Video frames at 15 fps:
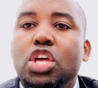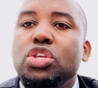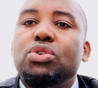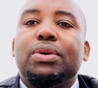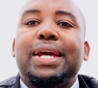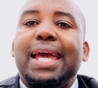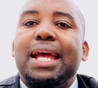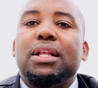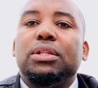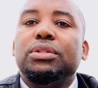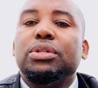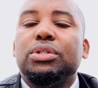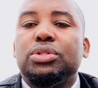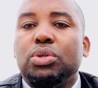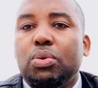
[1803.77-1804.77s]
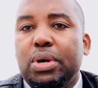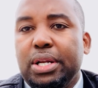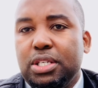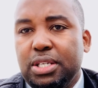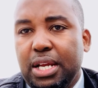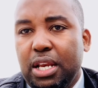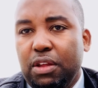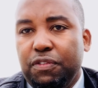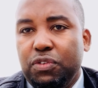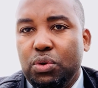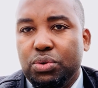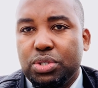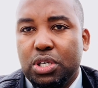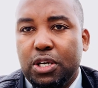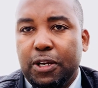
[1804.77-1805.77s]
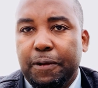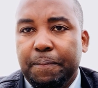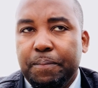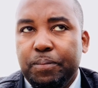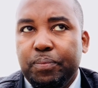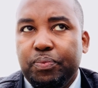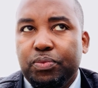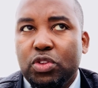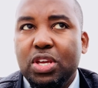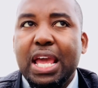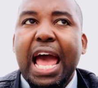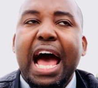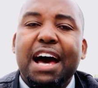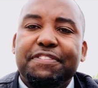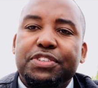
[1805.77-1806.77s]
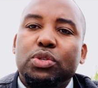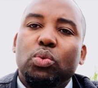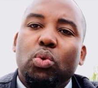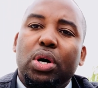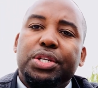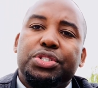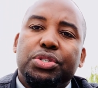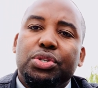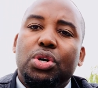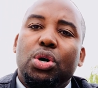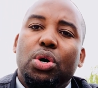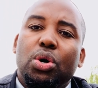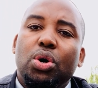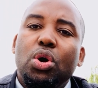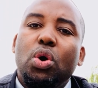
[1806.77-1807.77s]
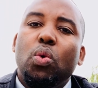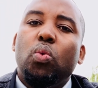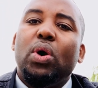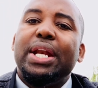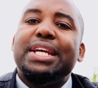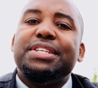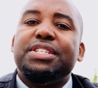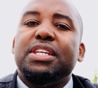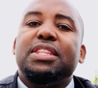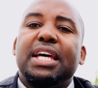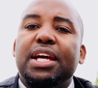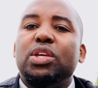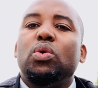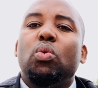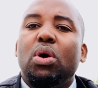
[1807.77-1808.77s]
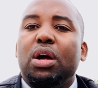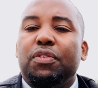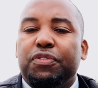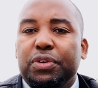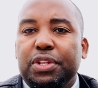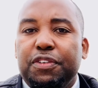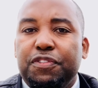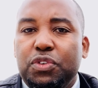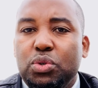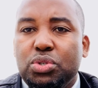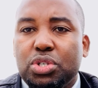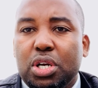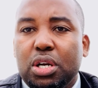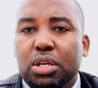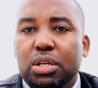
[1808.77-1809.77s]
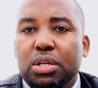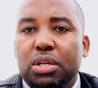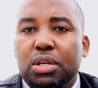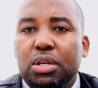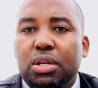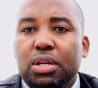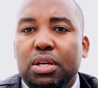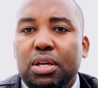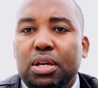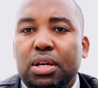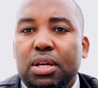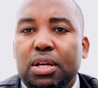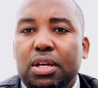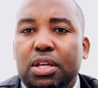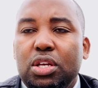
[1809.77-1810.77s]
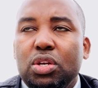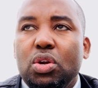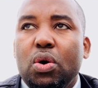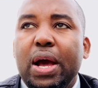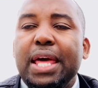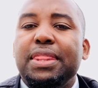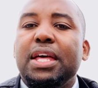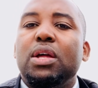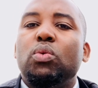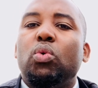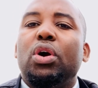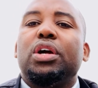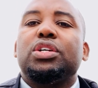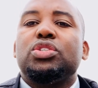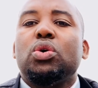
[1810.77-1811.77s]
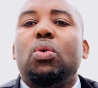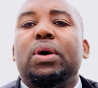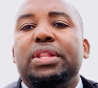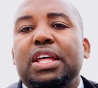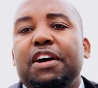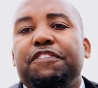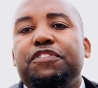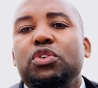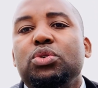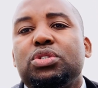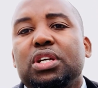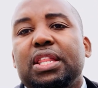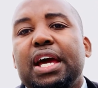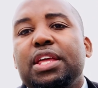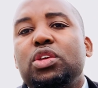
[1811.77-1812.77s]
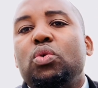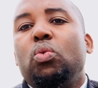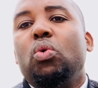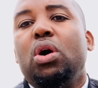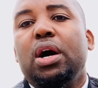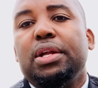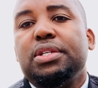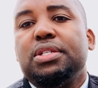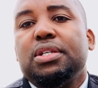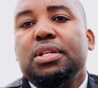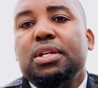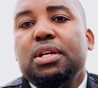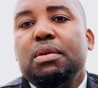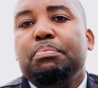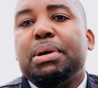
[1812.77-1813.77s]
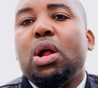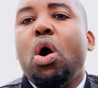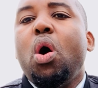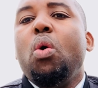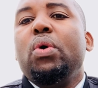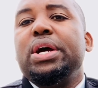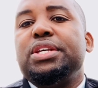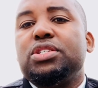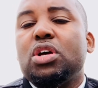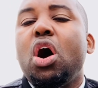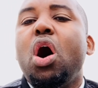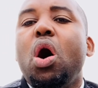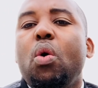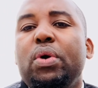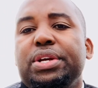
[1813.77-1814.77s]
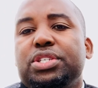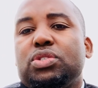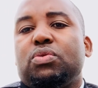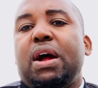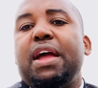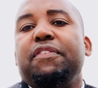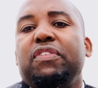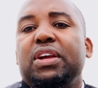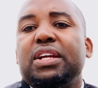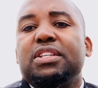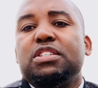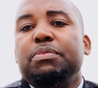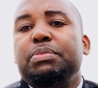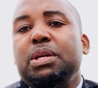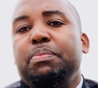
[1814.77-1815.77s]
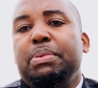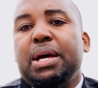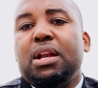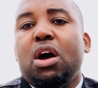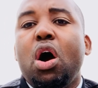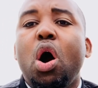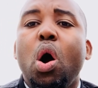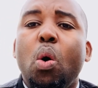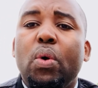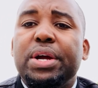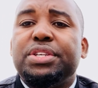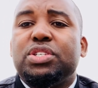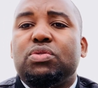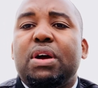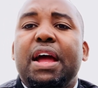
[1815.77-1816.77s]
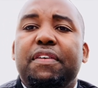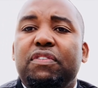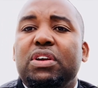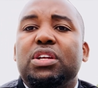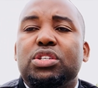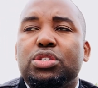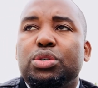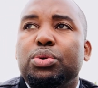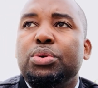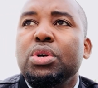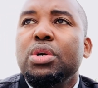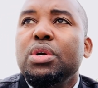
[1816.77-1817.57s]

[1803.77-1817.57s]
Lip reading: you can't look toward to any future. You have to want to know what is it that you want for the future, and then work toward that future that you want. But always striving to be better, always striving to